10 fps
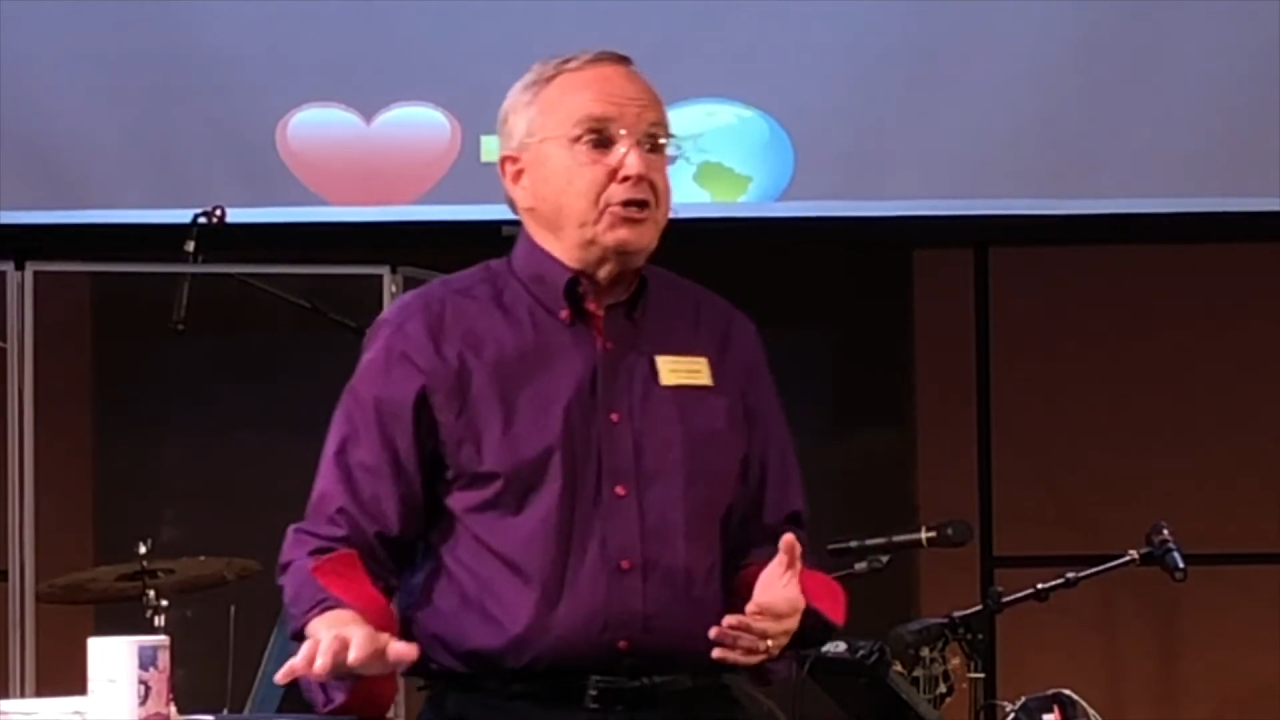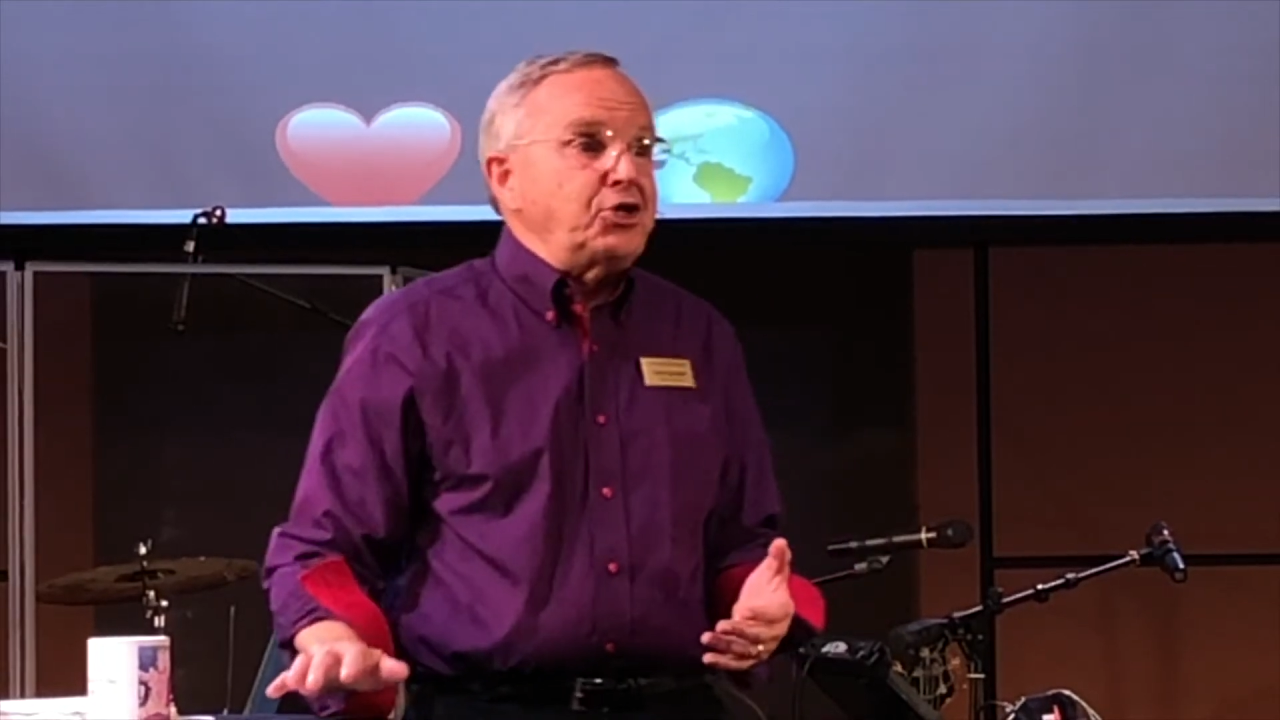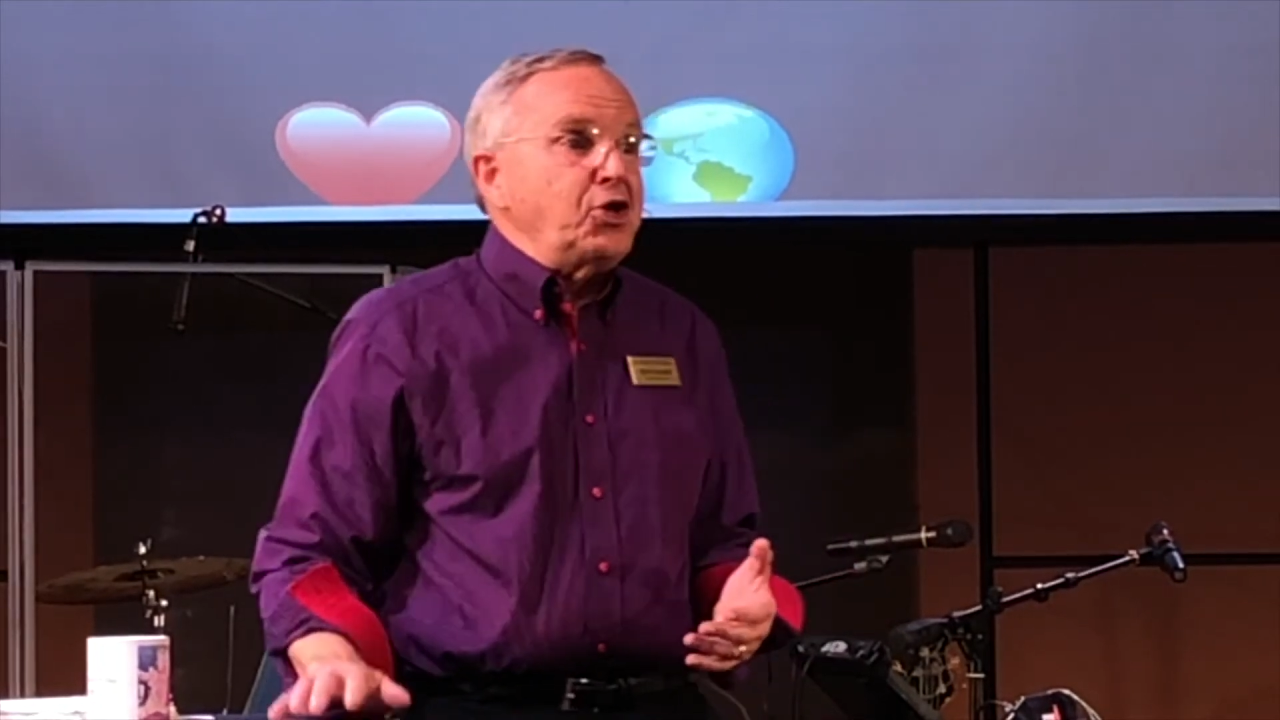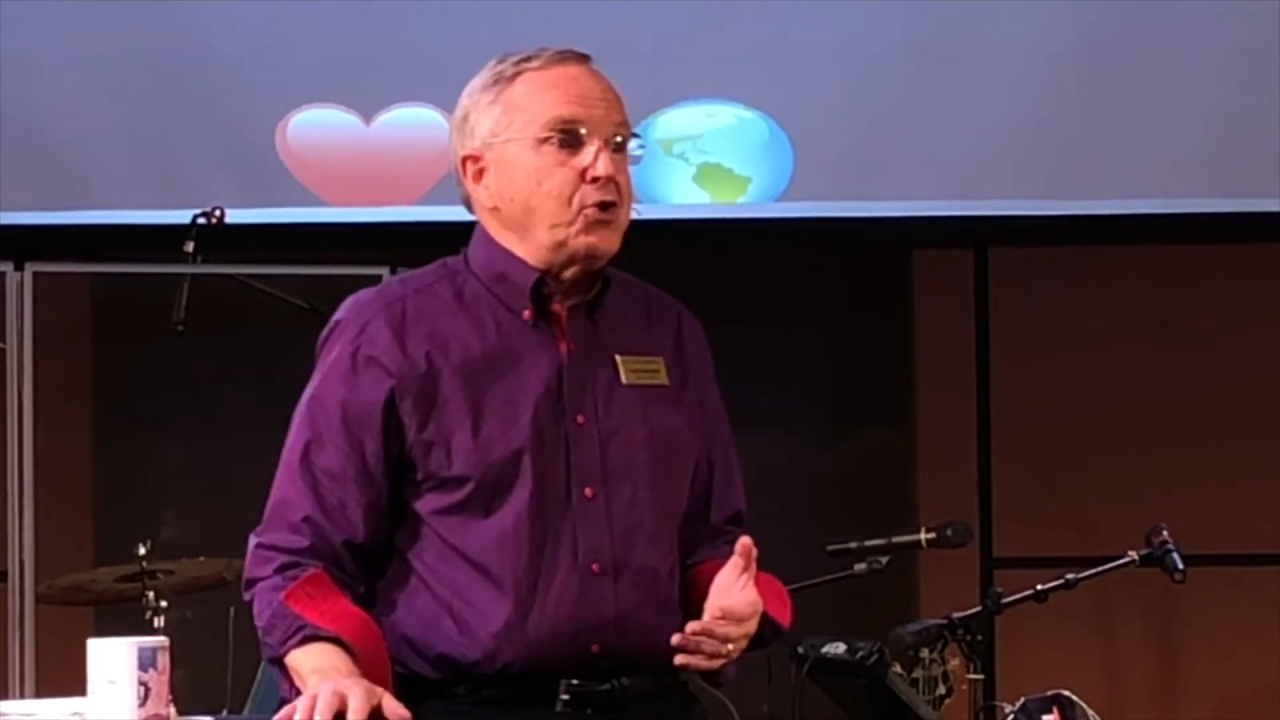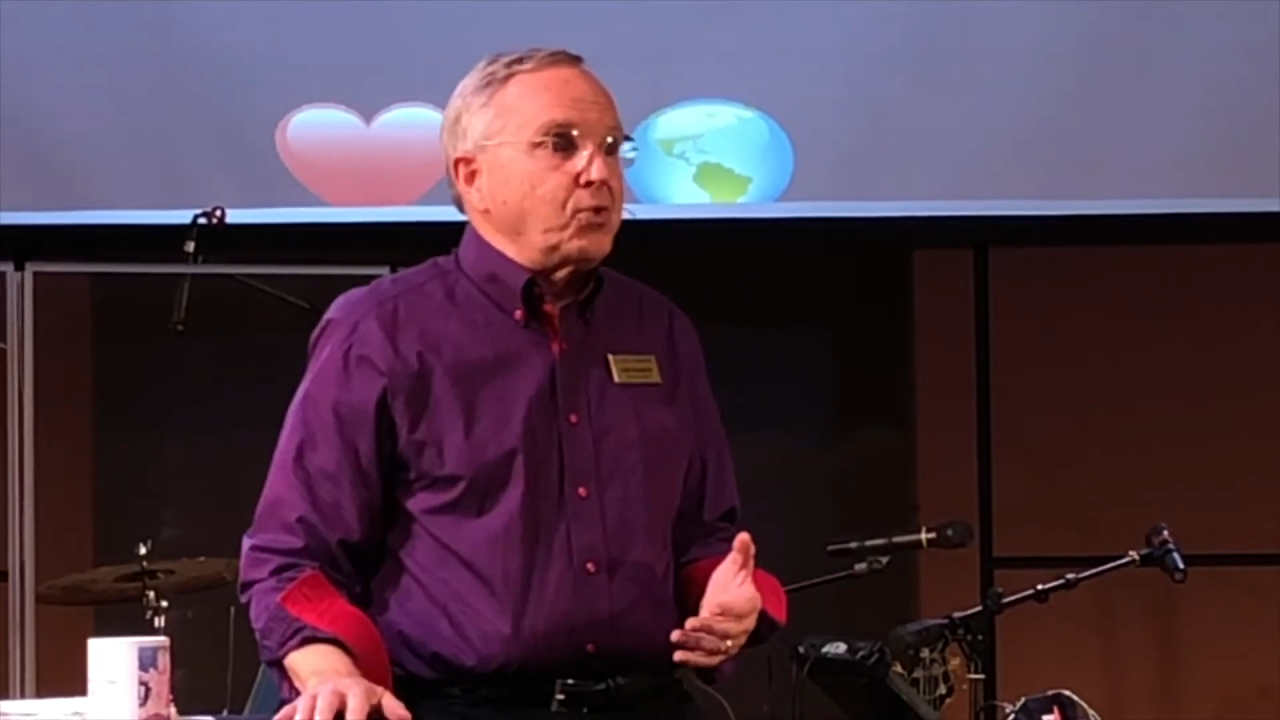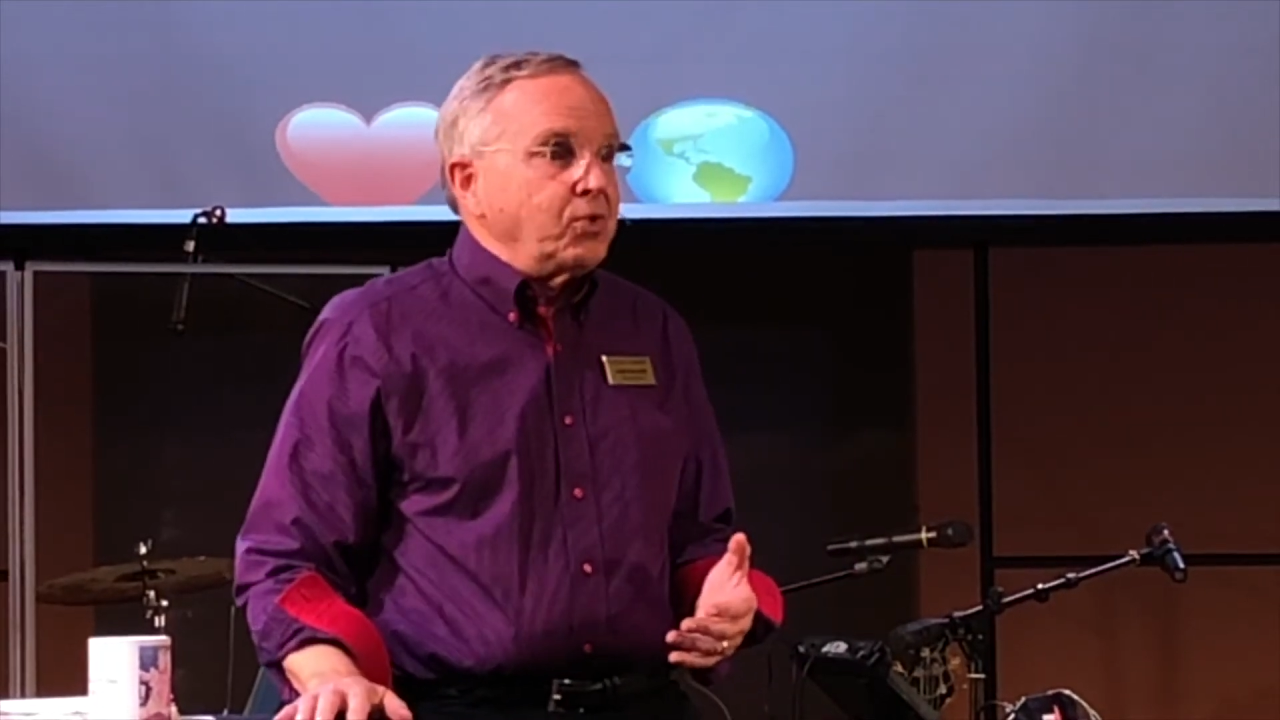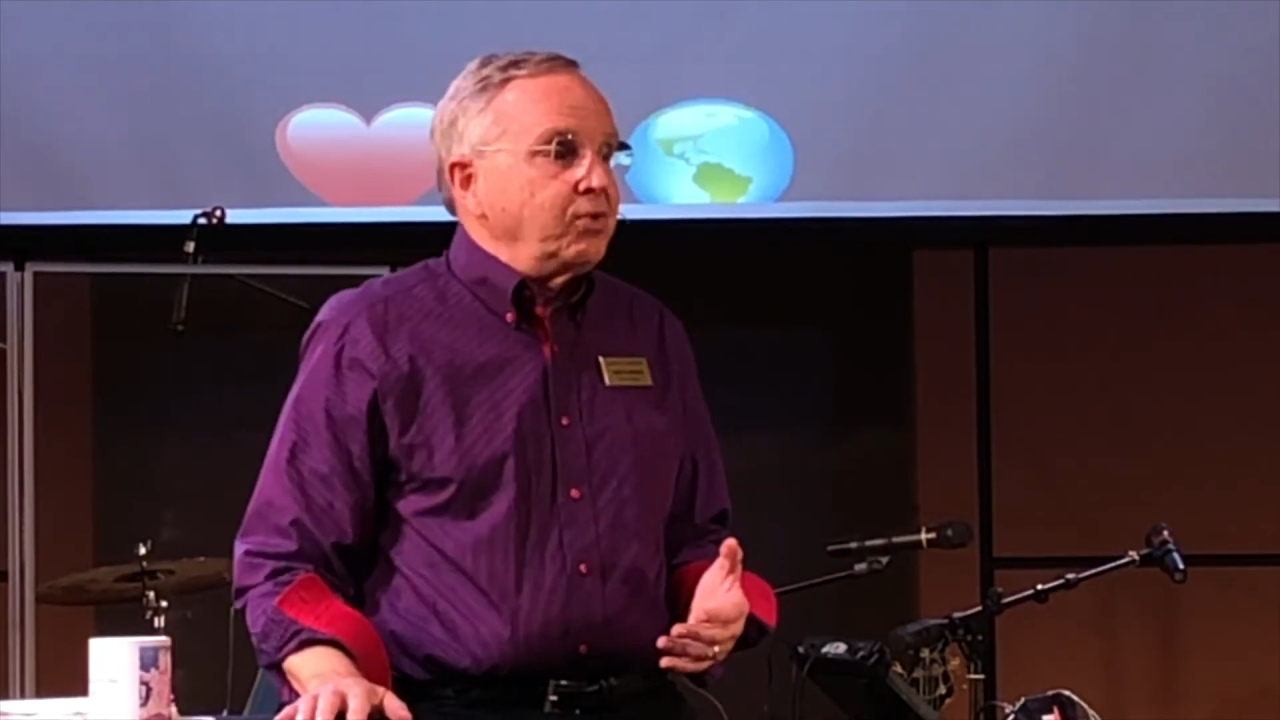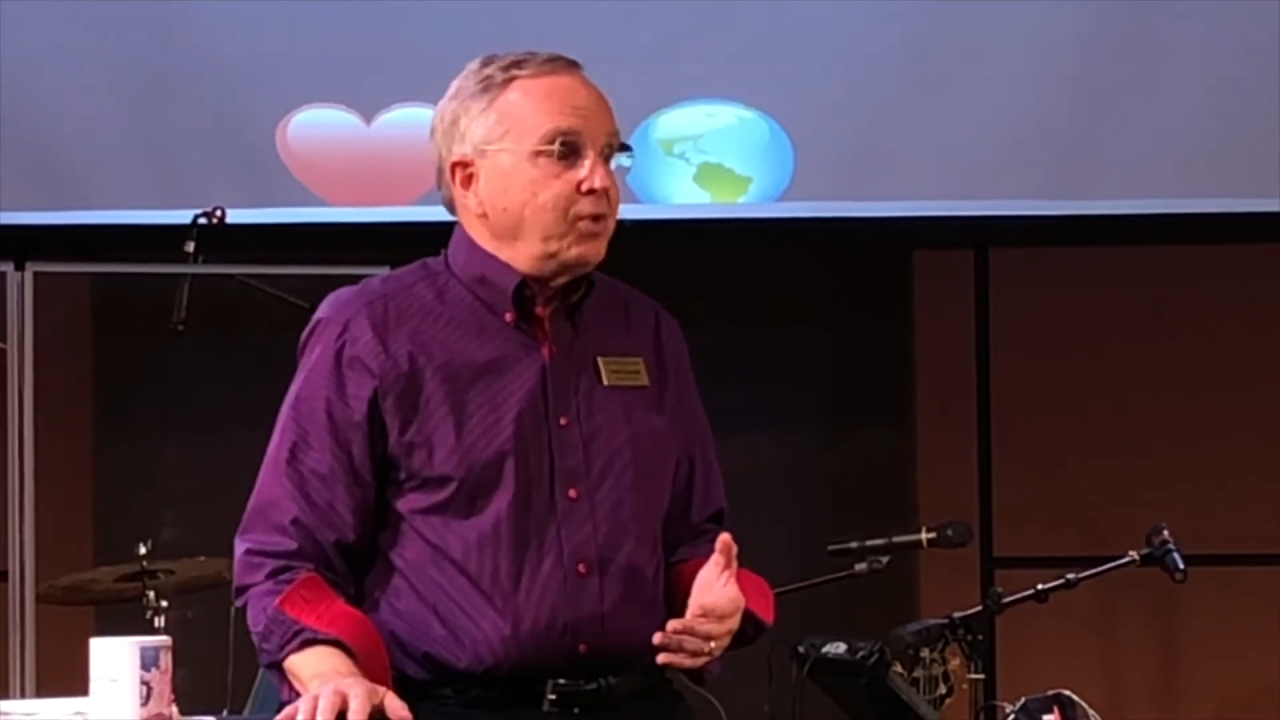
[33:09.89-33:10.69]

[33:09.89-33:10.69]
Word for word: to do?